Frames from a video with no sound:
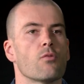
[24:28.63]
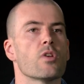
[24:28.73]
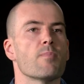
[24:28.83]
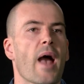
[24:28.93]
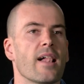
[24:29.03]

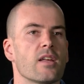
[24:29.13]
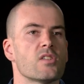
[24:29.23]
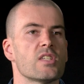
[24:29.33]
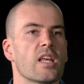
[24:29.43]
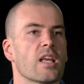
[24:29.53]

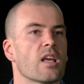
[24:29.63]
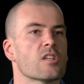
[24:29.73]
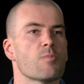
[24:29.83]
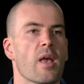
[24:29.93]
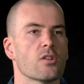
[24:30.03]
rebalancing,
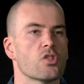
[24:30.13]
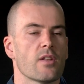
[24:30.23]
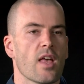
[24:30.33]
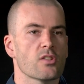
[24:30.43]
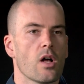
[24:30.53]
expansion,
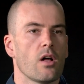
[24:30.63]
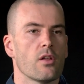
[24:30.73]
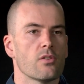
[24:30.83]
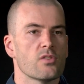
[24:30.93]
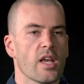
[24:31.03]
that's
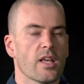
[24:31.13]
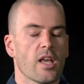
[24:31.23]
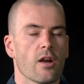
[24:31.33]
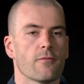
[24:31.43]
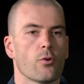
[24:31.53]
all taken
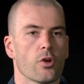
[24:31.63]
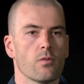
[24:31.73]
care of for